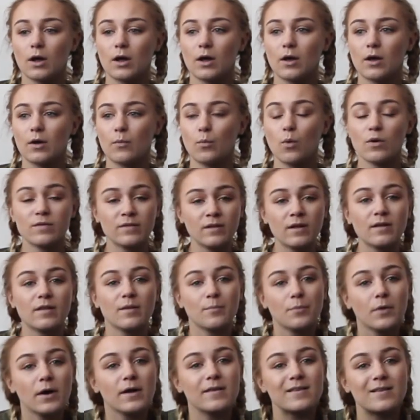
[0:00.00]
wasn't a
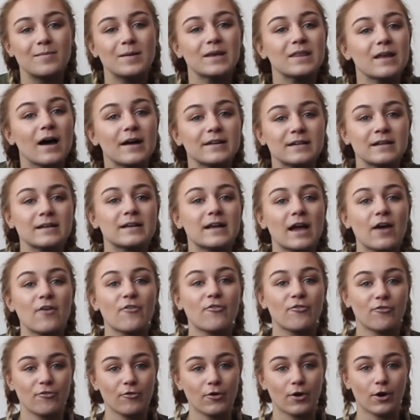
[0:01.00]
surprise to me that I didn't get
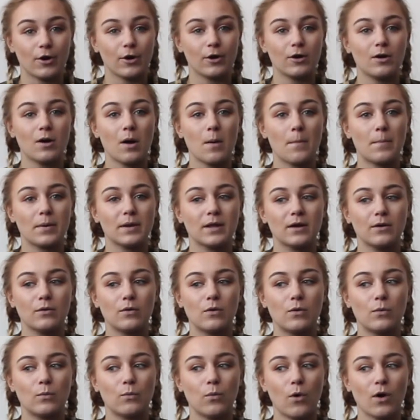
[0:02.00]
through, but it
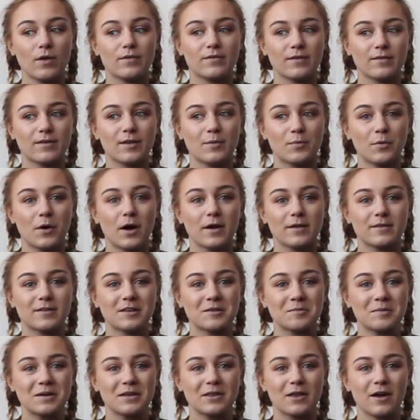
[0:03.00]
was a surprise
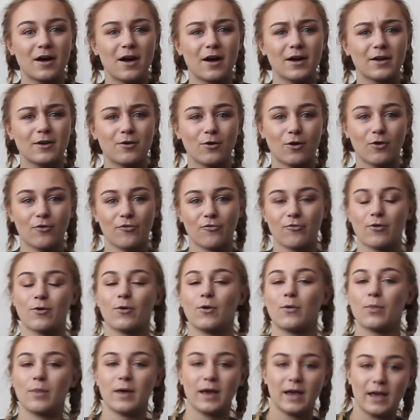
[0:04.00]
to me that I got through
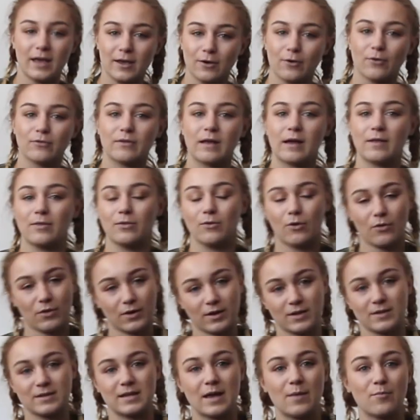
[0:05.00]
on the heels and not the
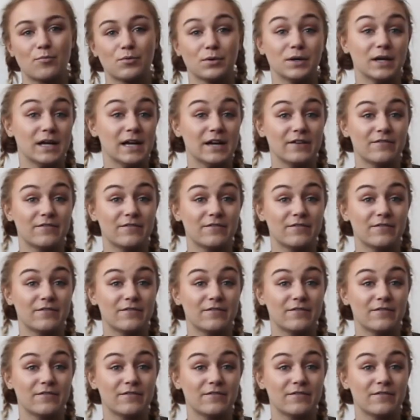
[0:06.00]
contemporary.